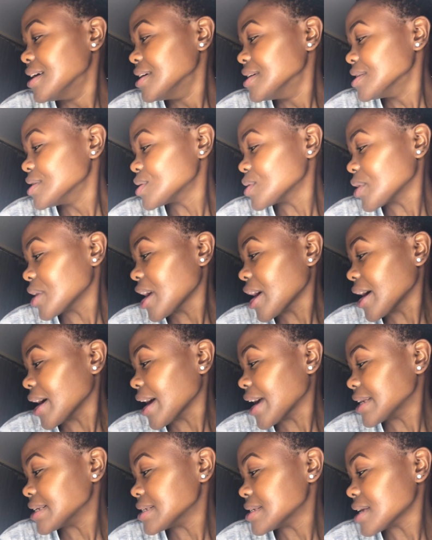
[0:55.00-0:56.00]
so yeah
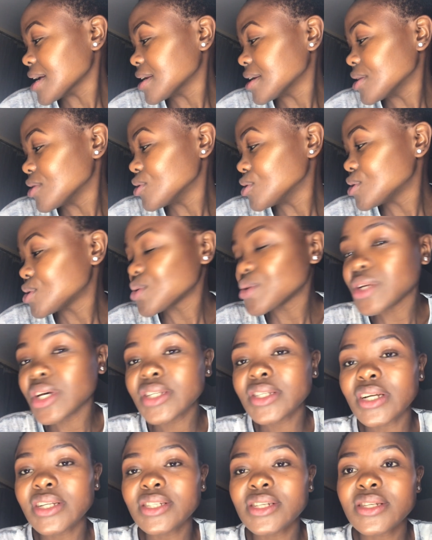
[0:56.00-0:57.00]
i decided those two
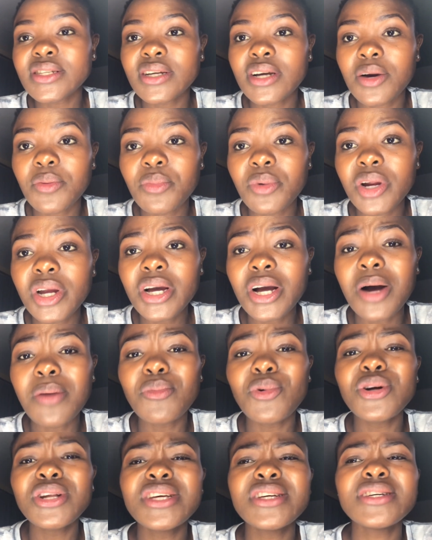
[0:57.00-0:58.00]
days i'll just take a break
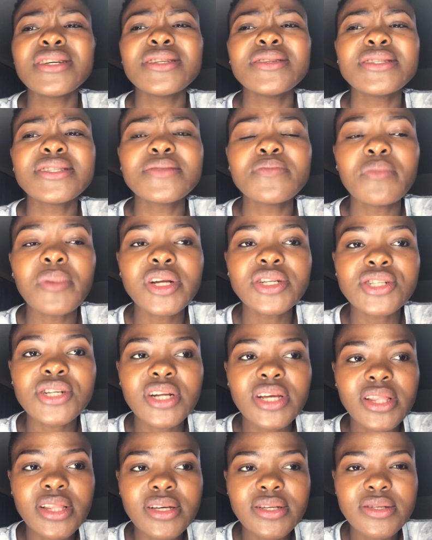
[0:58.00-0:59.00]
i'm only
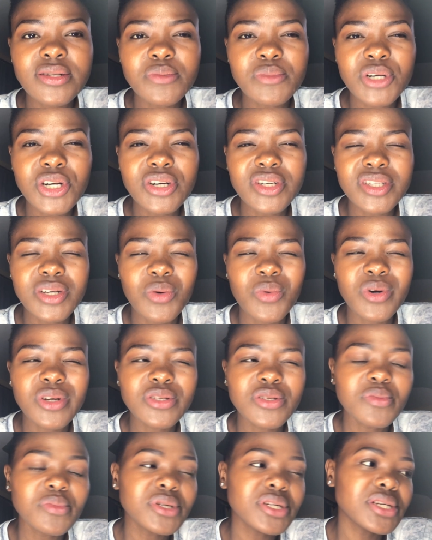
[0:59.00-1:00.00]
mentioning this because i
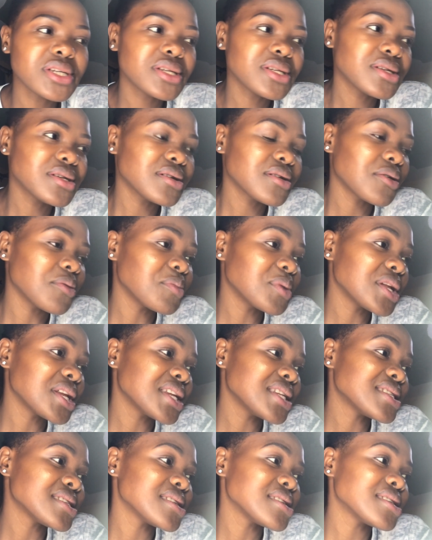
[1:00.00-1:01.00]
want to be
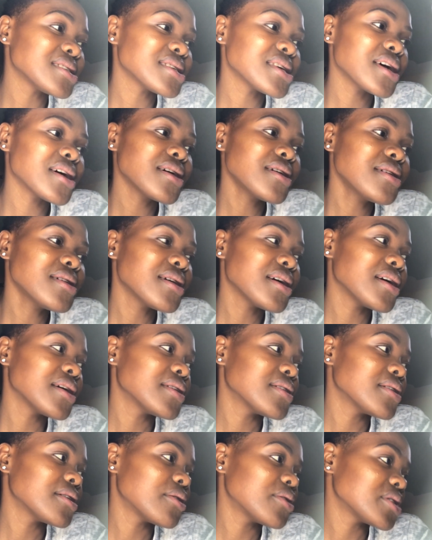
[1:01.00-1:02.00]
completely sincere
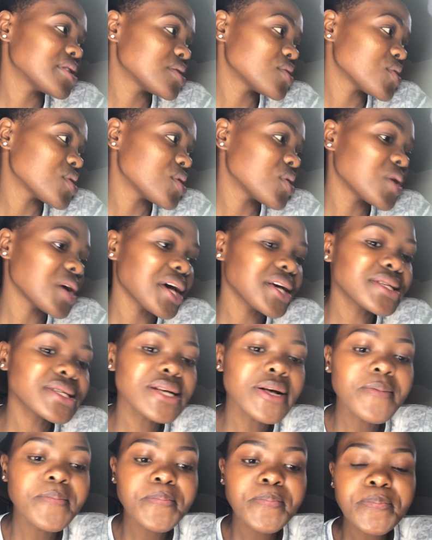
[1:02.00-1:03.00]
and honest with you guys
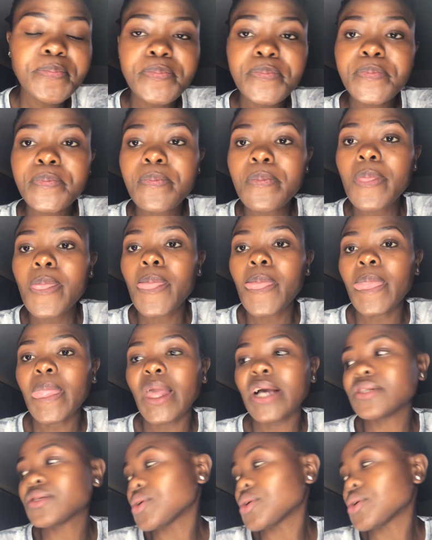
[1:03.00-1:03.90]
so